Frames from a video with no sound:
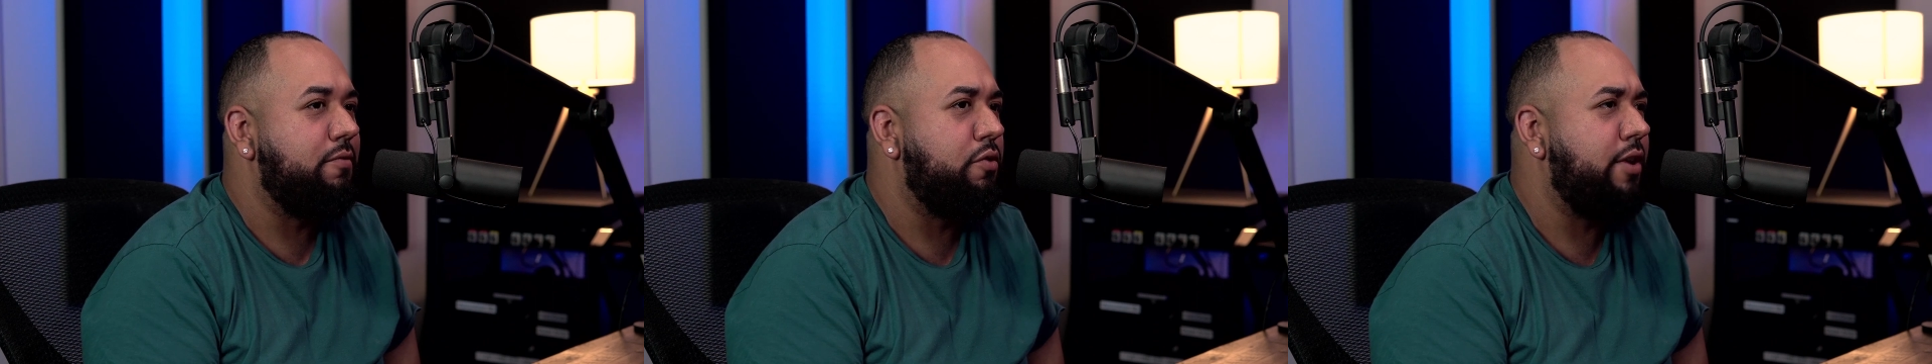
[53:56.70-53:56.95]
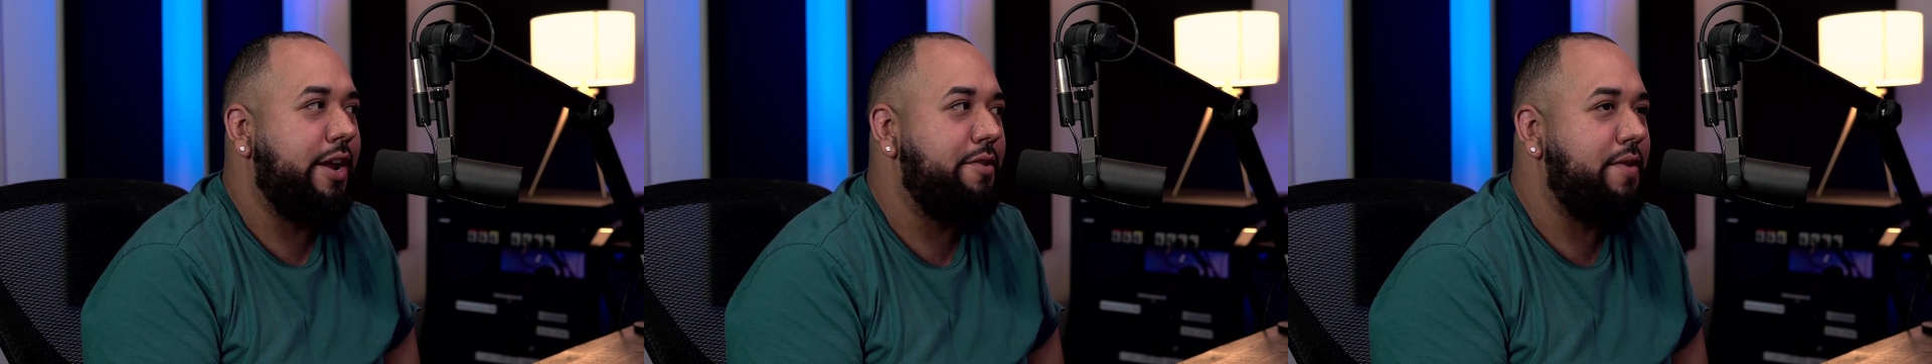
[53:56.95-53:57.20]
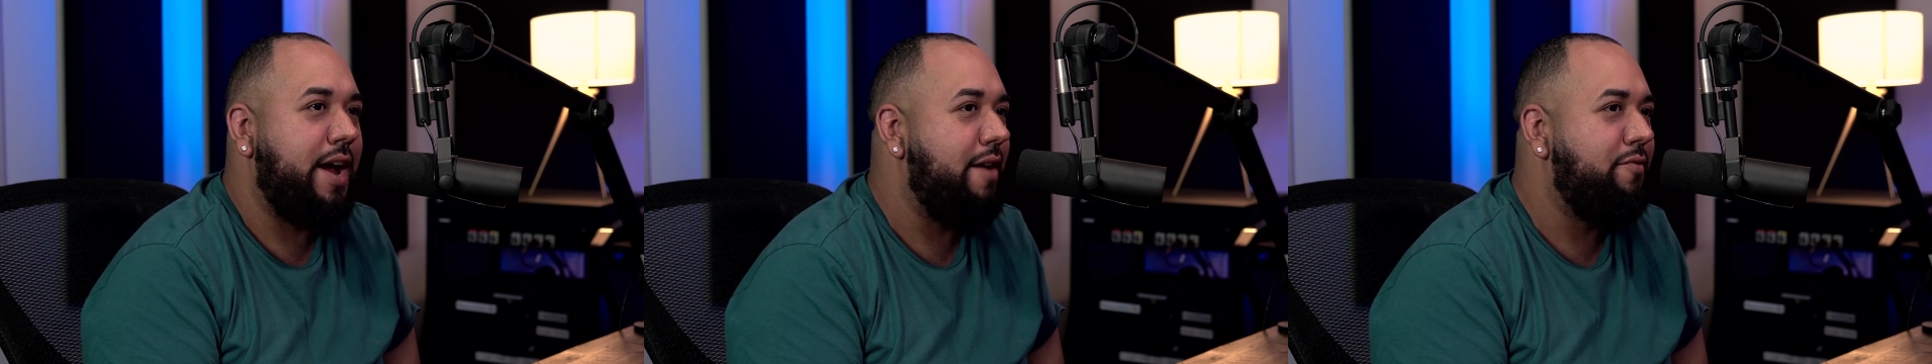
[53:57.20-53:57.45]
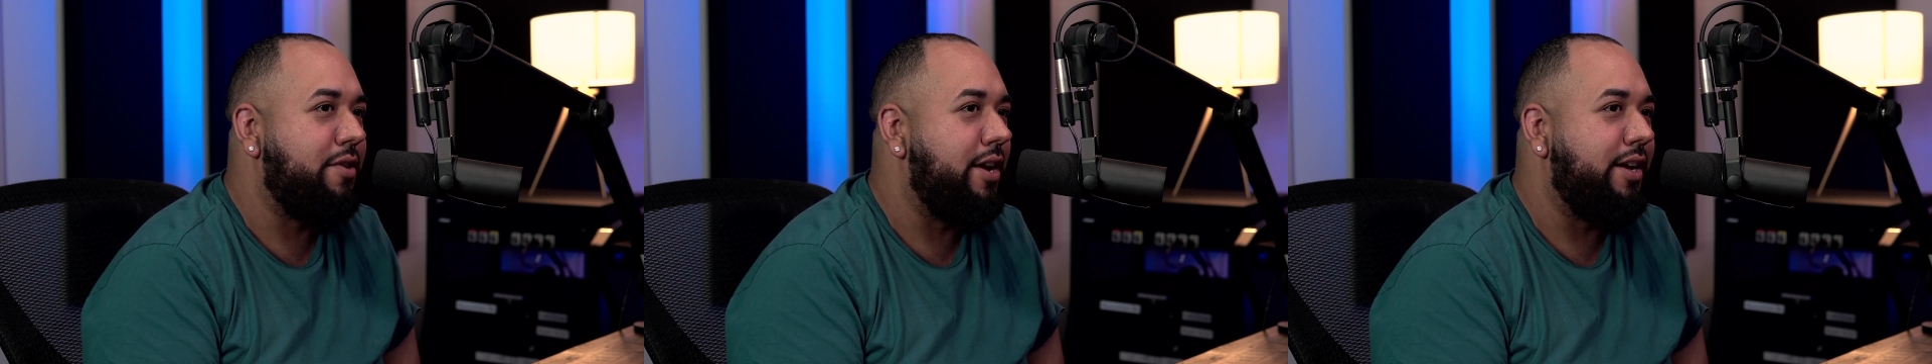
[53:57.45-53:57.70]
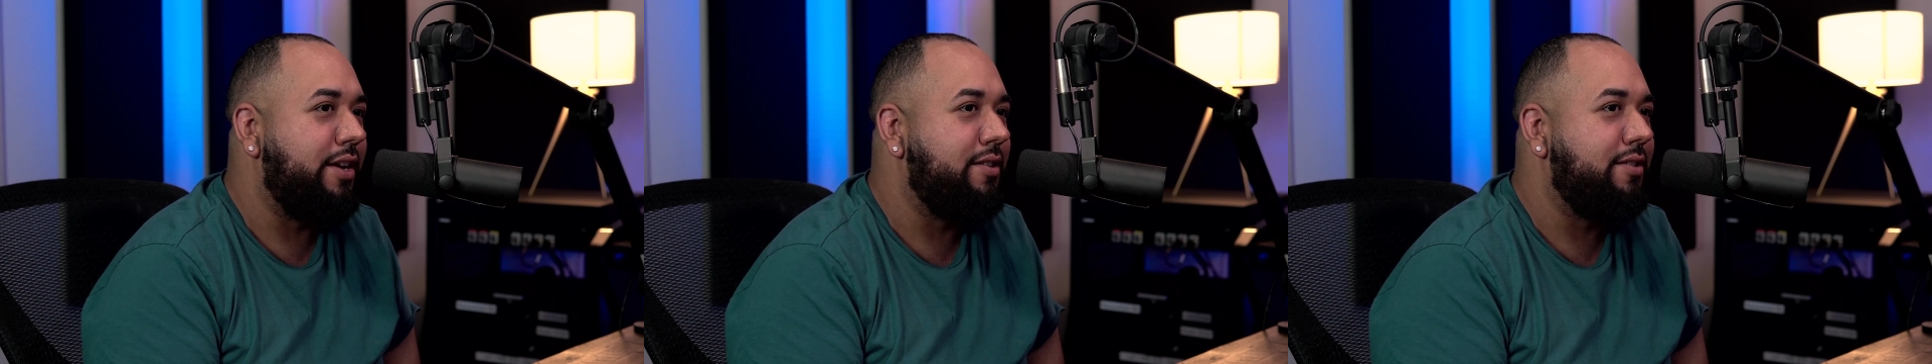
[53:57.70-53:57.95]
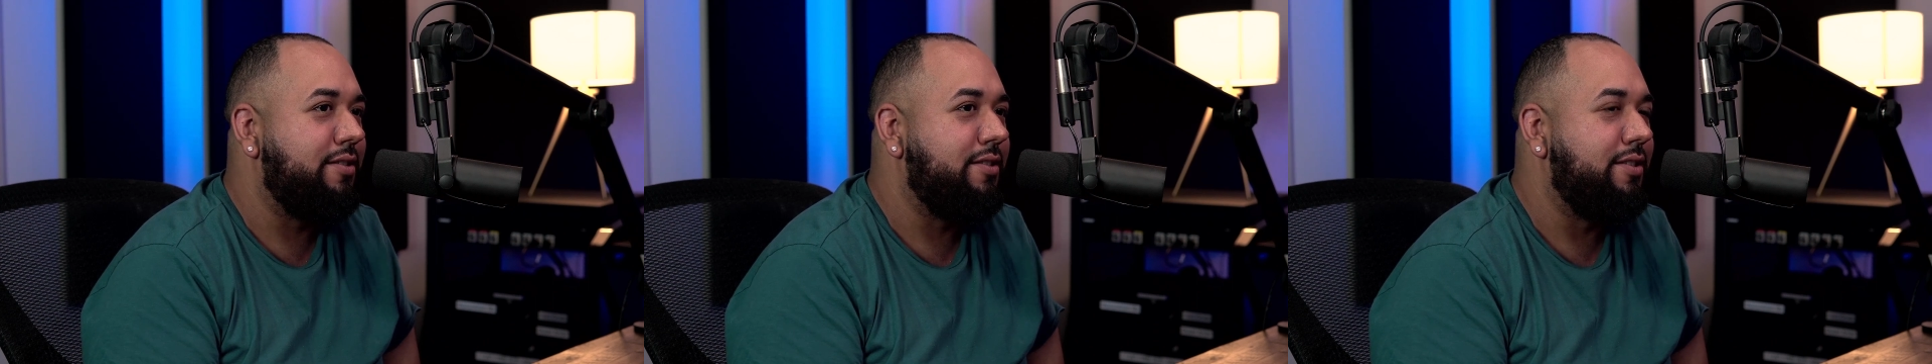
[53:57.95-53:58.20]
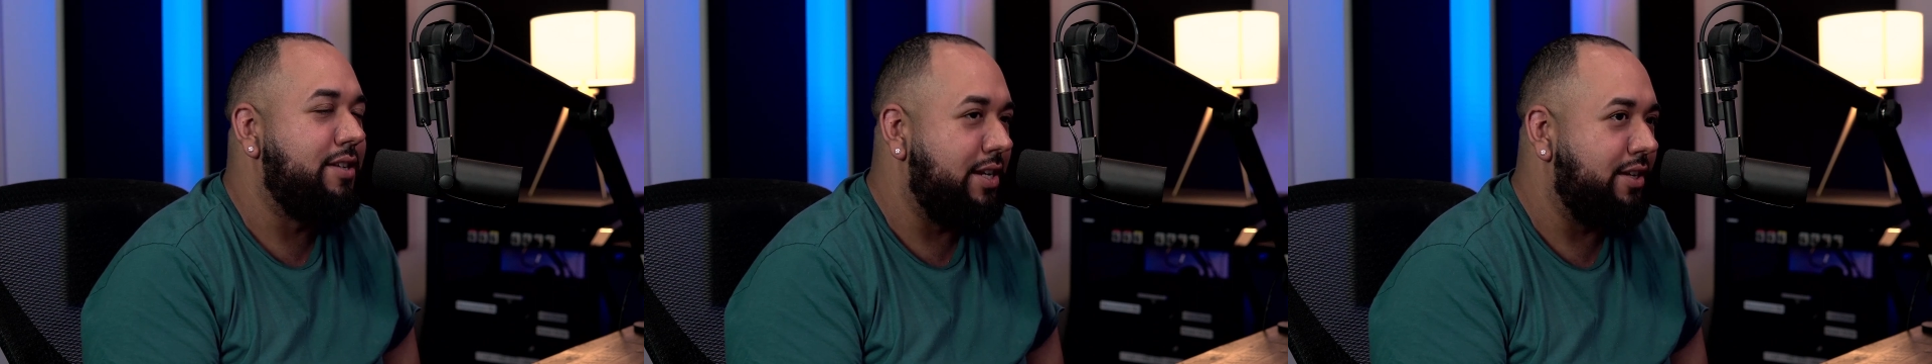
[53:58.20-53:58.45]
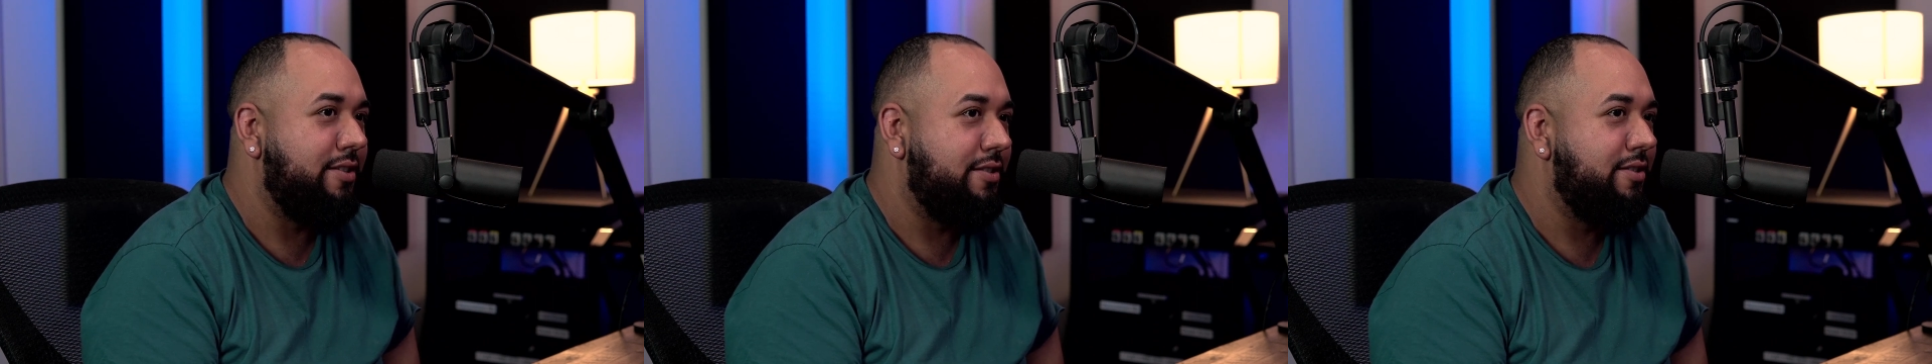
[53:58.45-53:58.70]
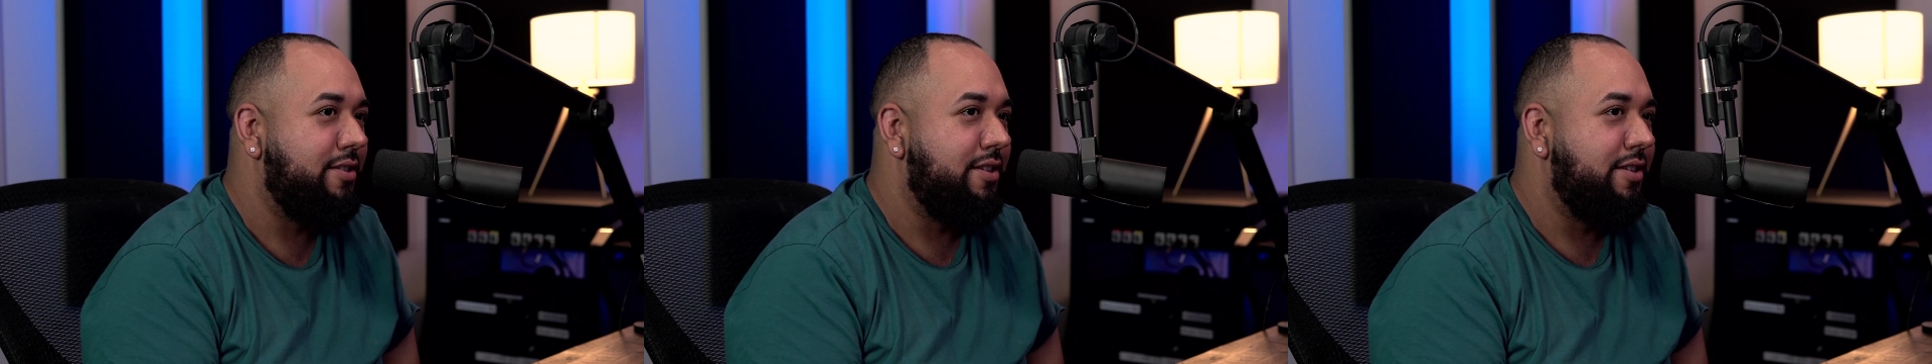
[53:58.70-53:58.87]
Lord, I don't have what I need.